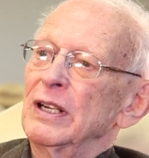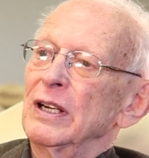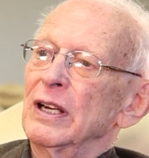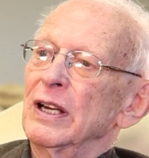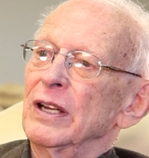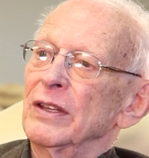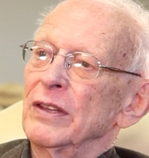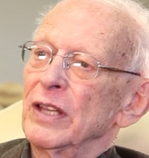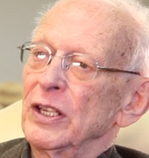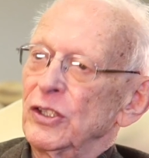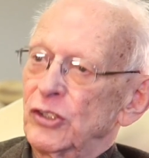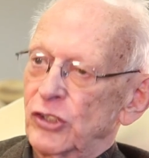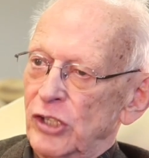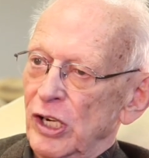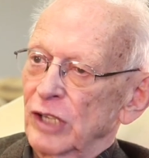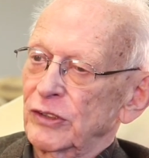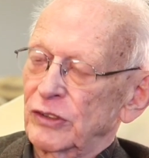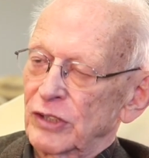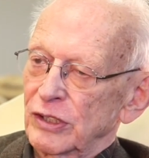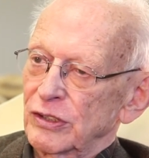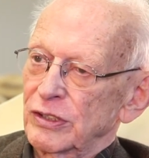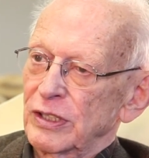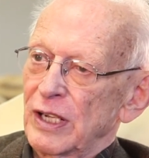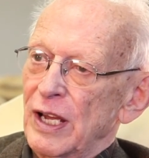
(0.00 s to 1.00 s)
and they
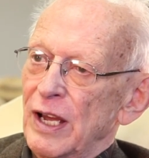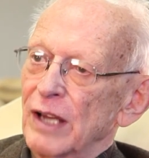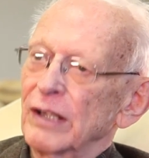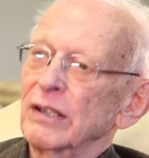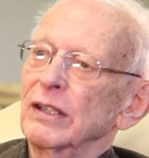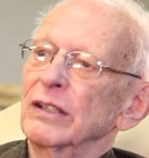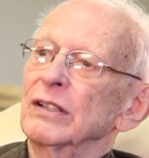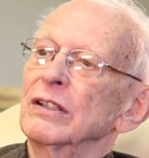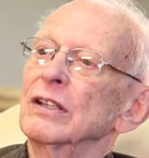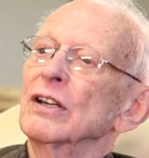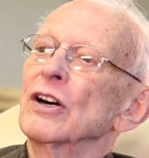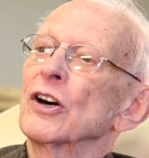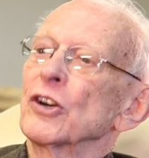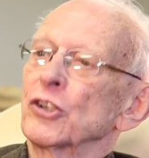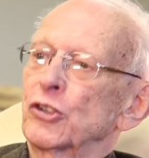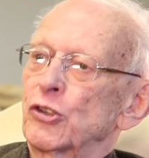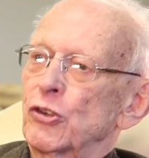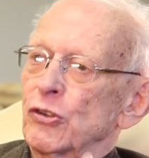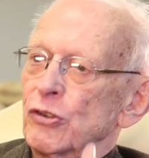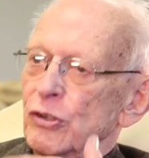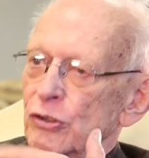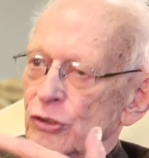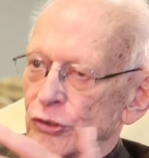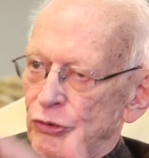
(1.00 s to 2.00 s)
checked us out and
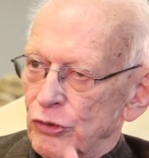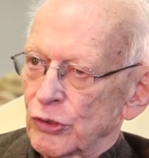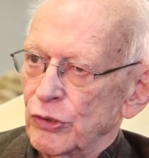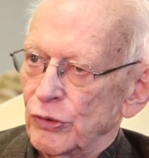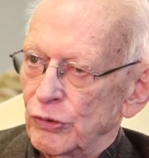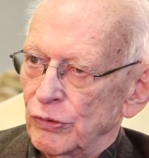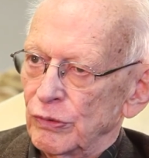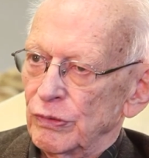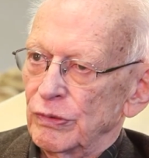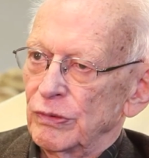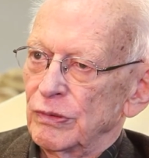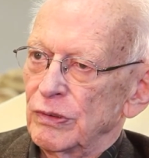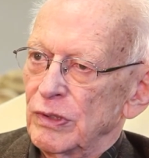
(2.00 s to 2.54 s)
ushered us through.